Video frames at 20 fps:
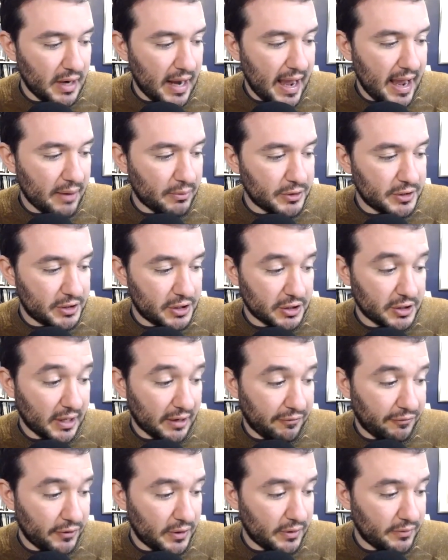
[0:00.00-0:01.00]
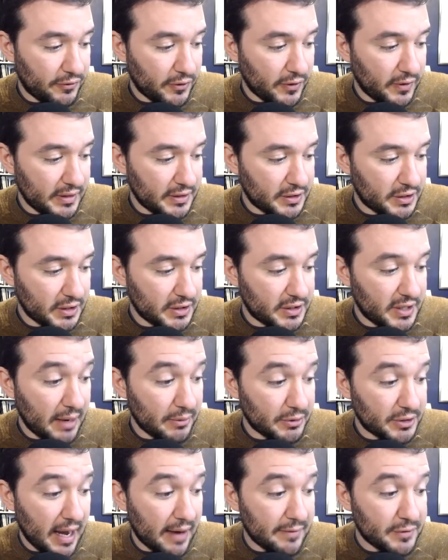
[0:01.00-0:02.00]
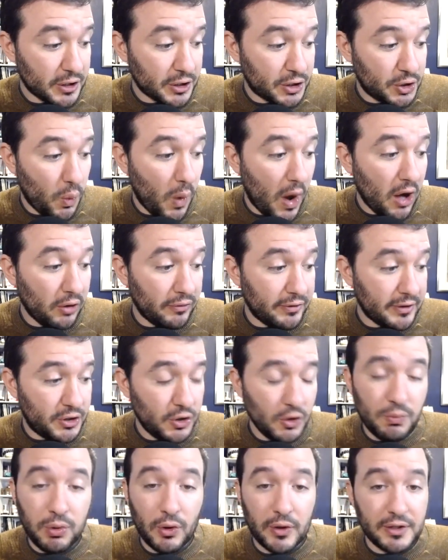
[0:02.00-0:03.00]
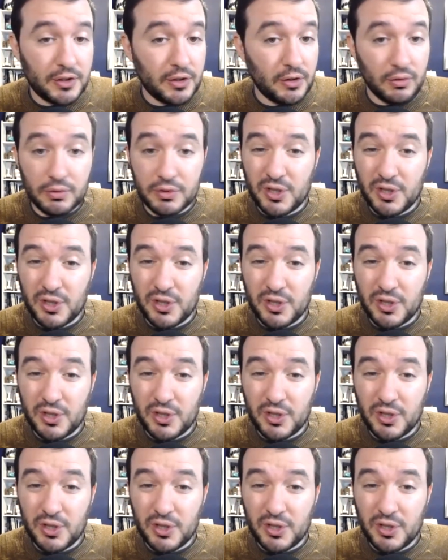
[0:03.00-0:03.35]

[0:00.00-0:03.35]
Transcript: Ant was just like for for instance, Ant was averaging 12 and 2.2,